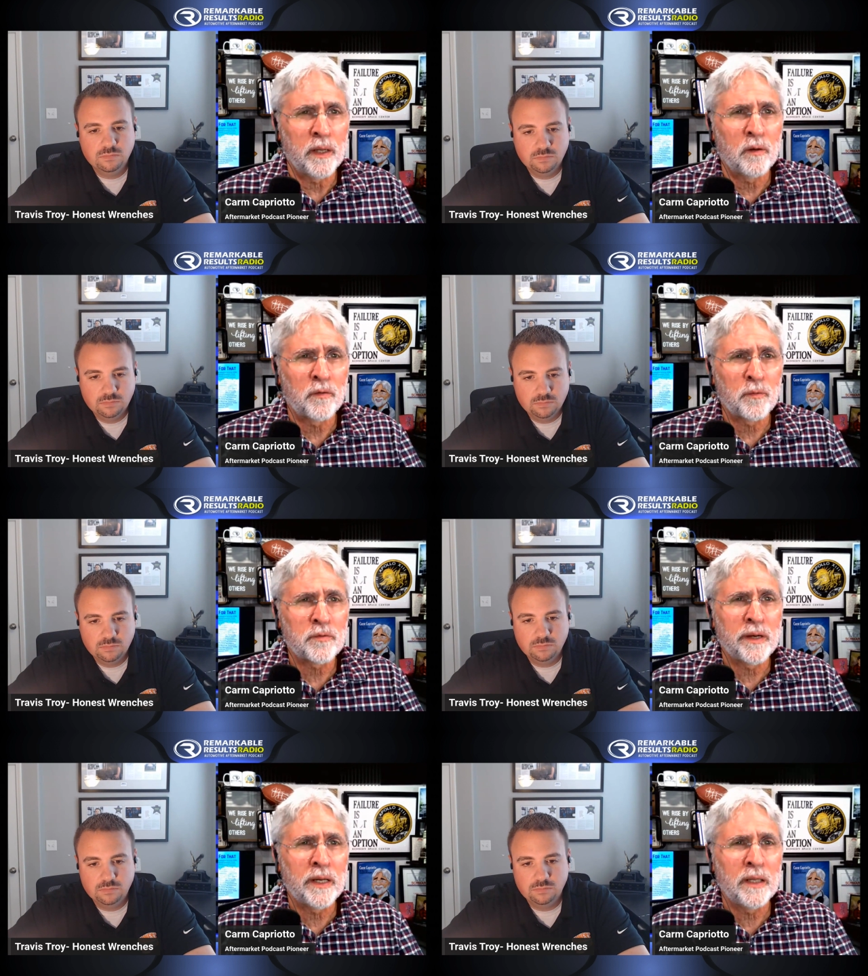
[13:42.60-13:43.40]
Speaker 1: go through
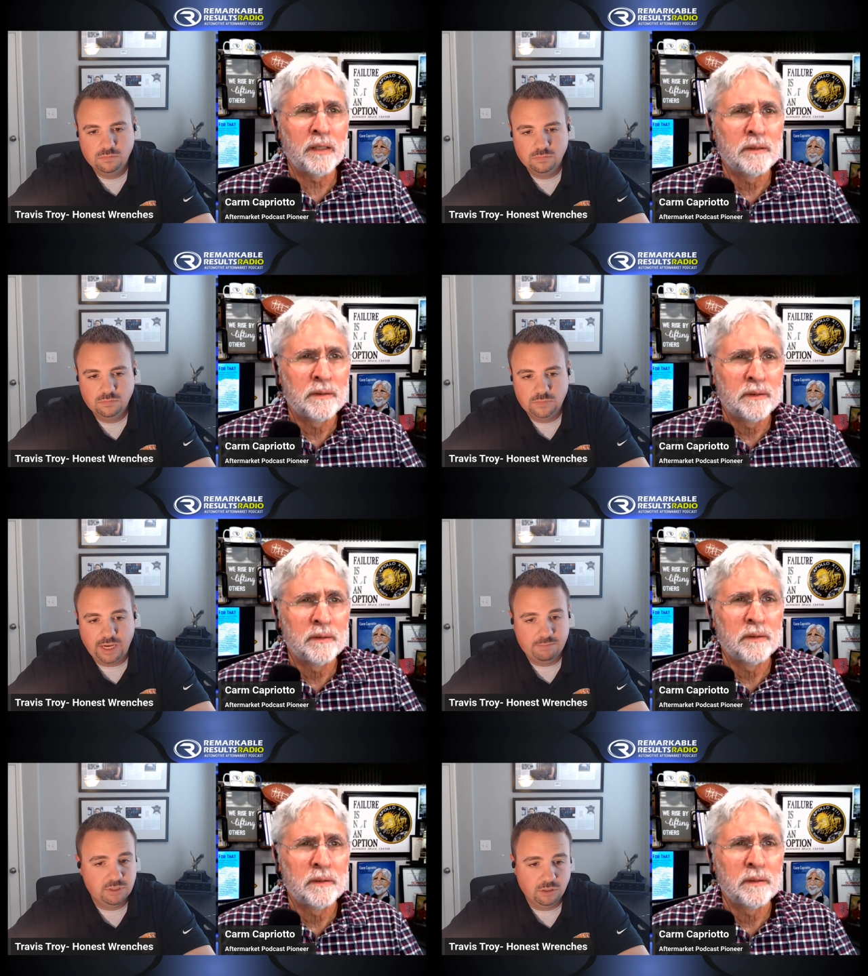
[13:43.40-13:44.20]
training.
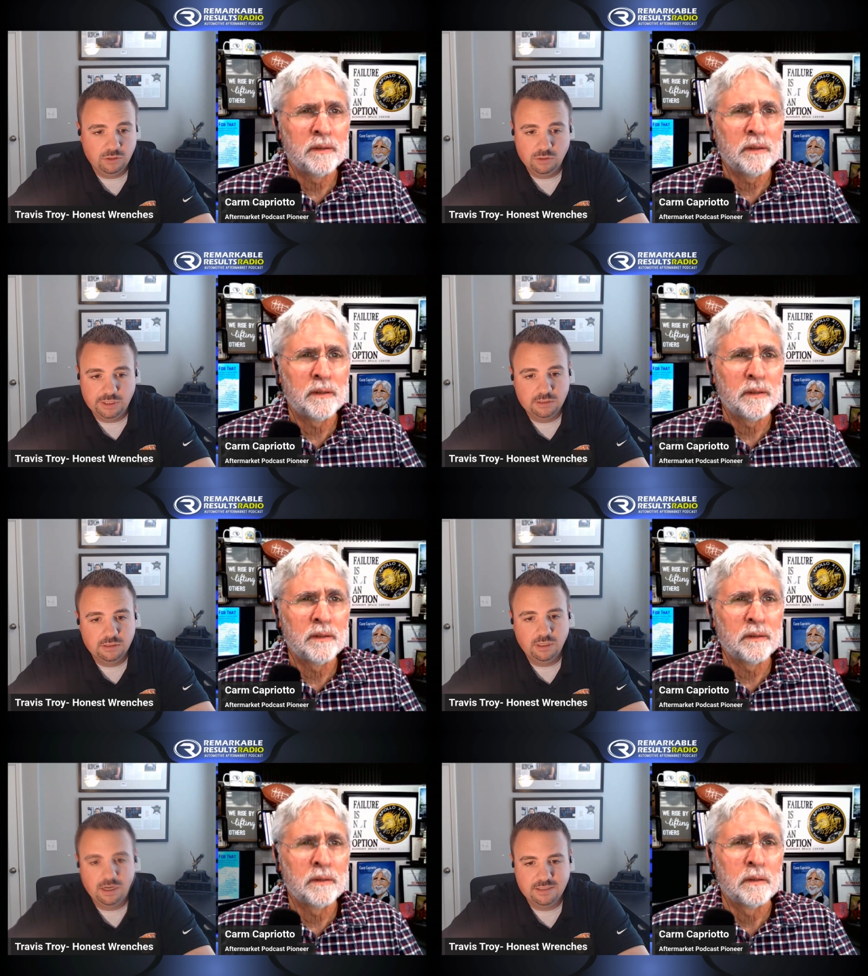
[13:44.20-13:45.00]
Speaker 2: Absolutely
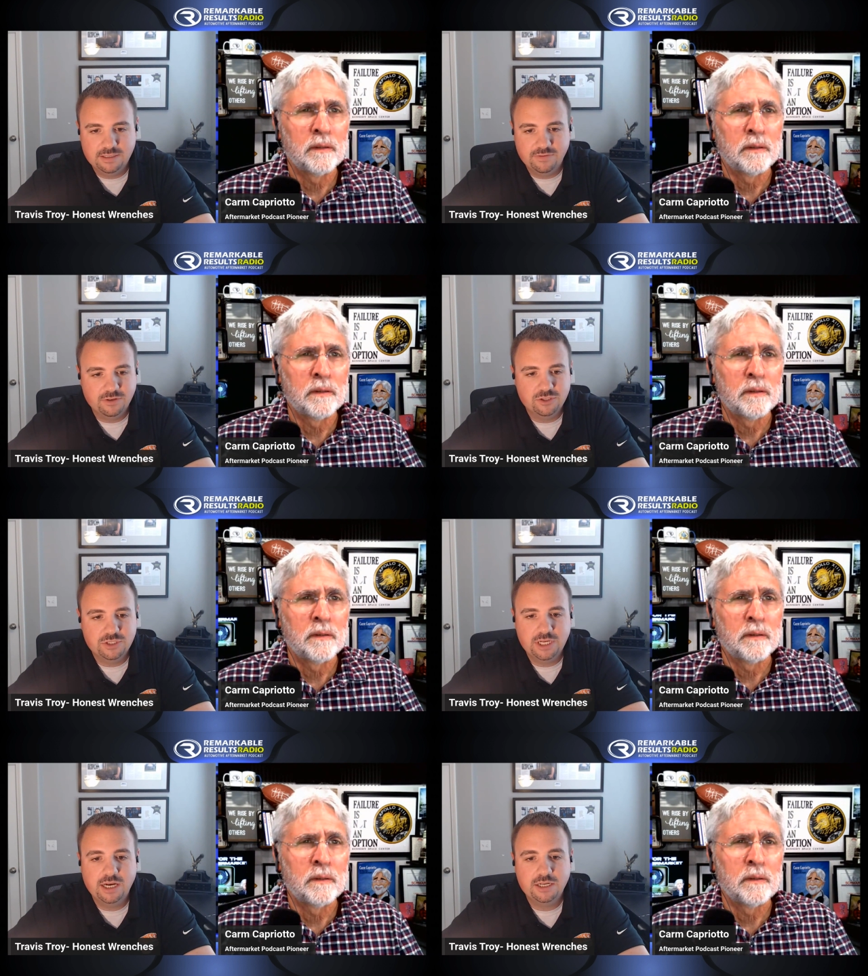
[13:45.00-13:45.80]
that is the
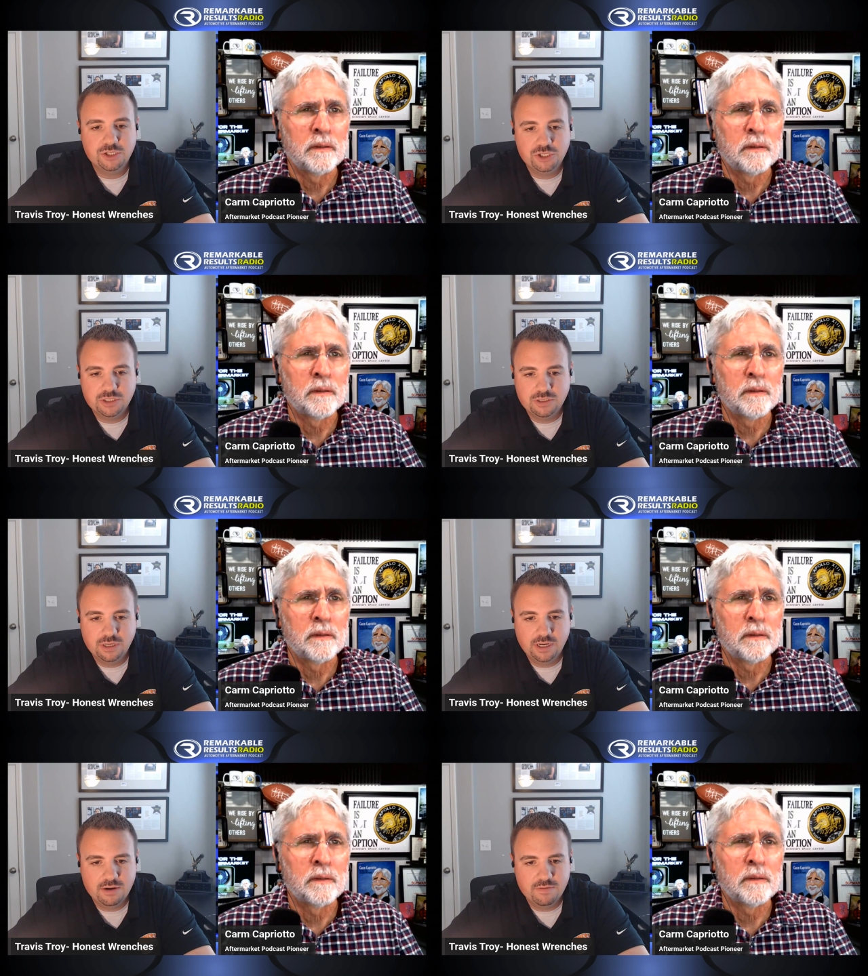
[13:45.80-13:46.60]
first touch
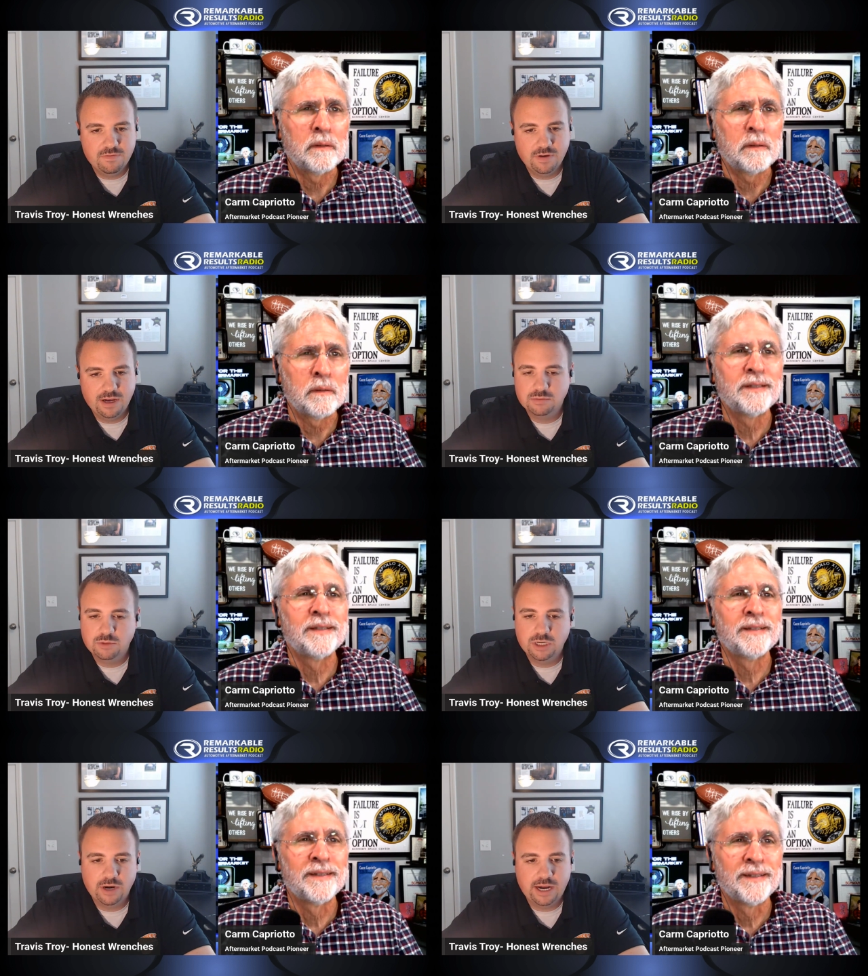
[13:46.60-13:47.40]
of
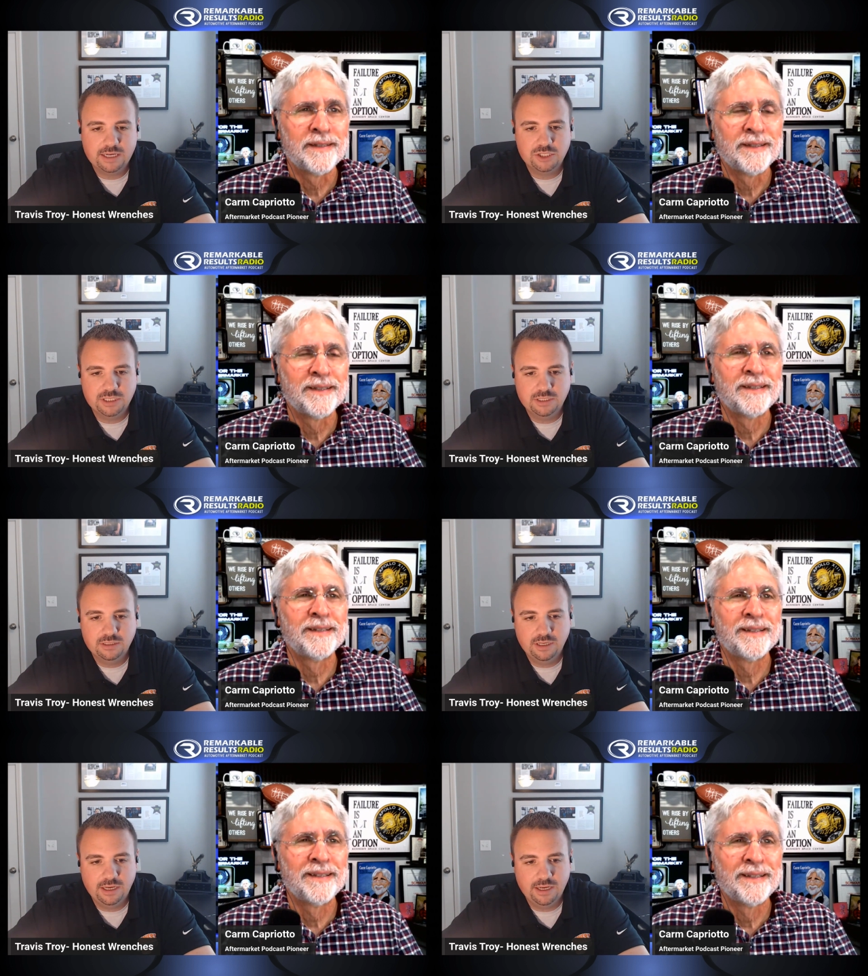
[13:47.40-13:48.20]
customer interaction.
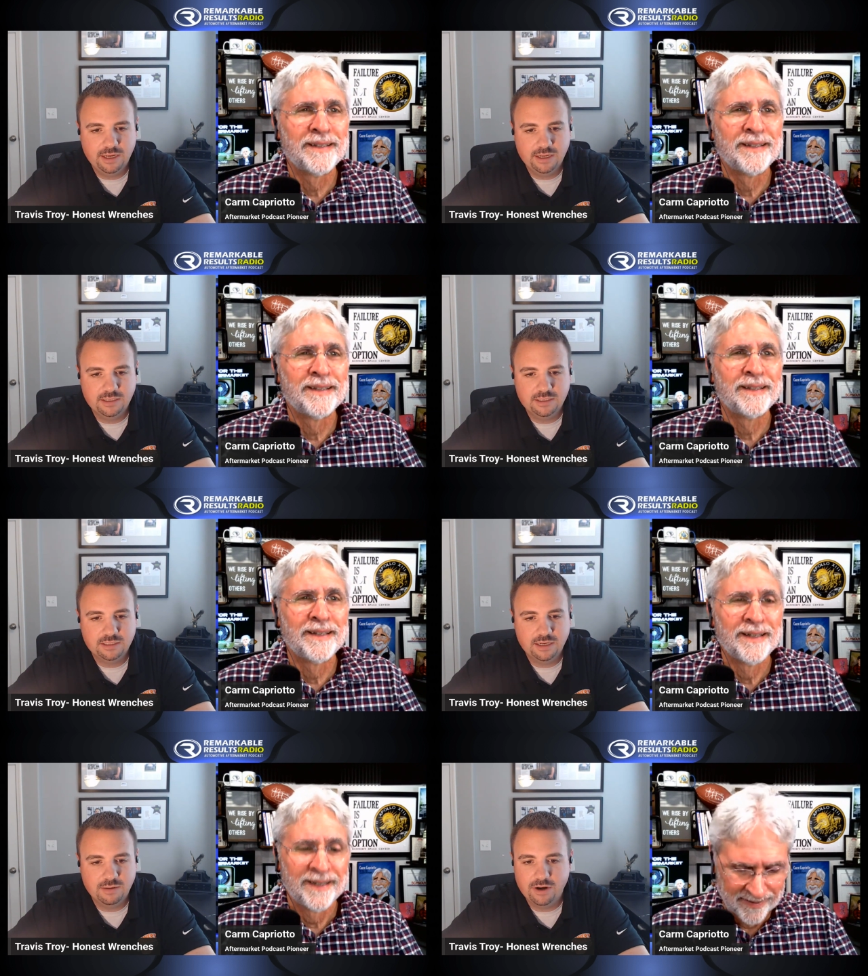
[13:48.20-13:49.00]
And
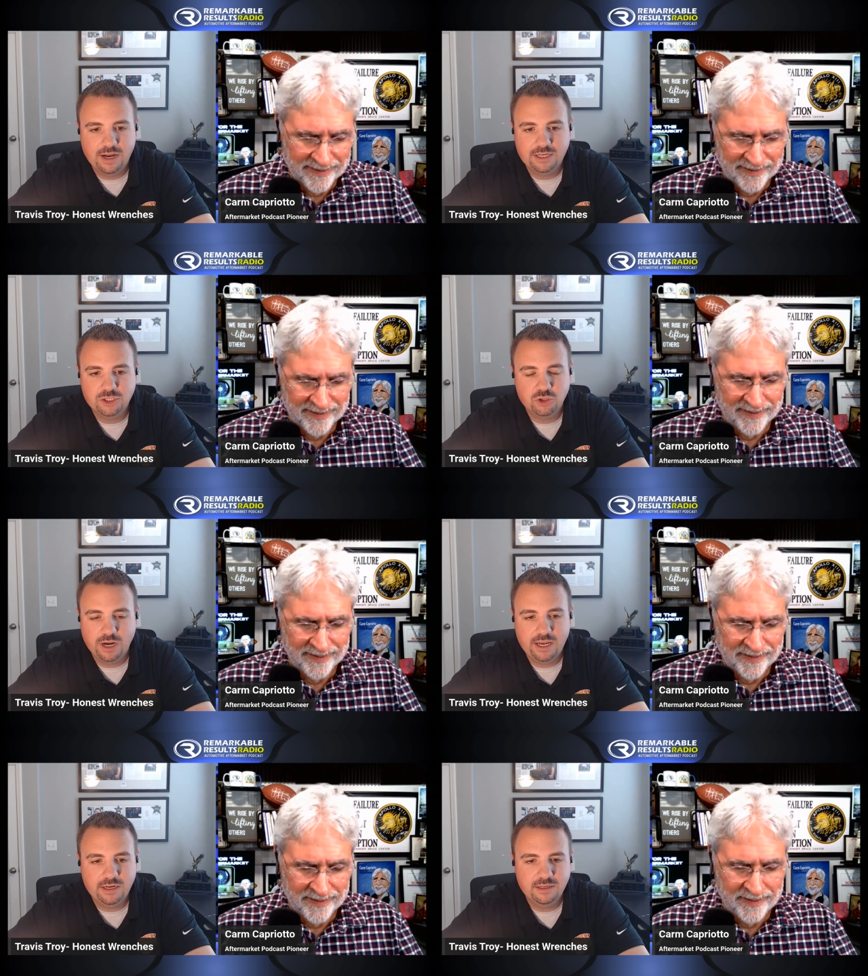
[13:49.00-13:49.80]
if they're not
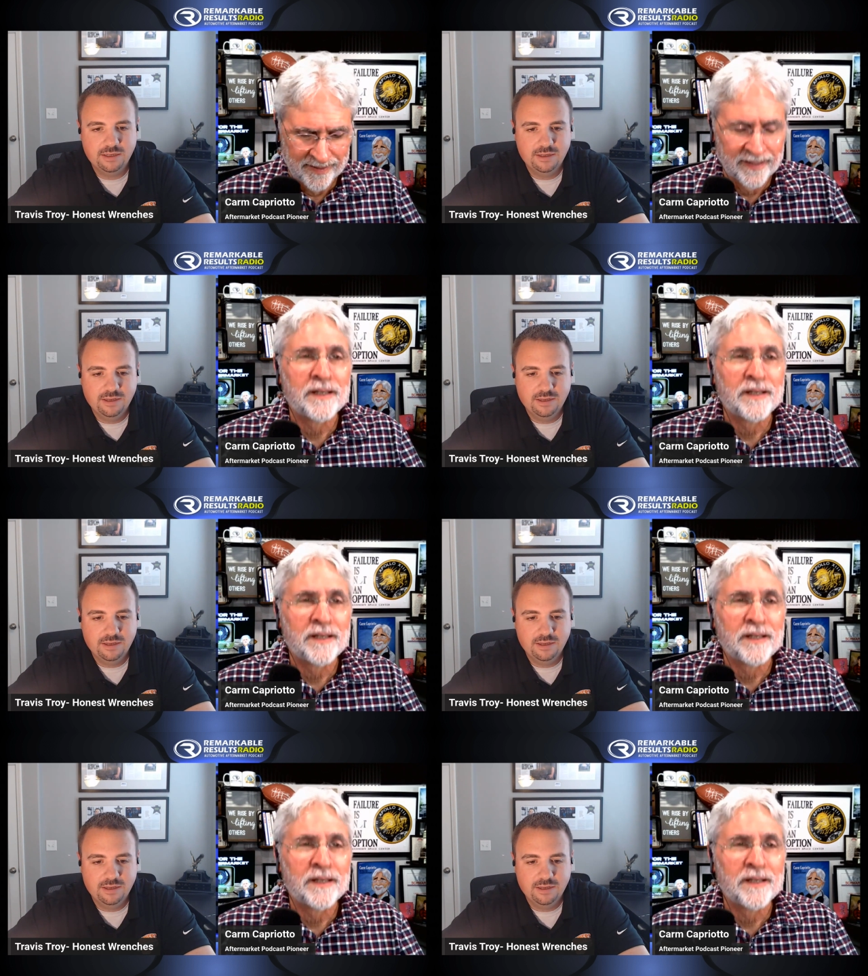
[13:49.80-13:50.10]
trained,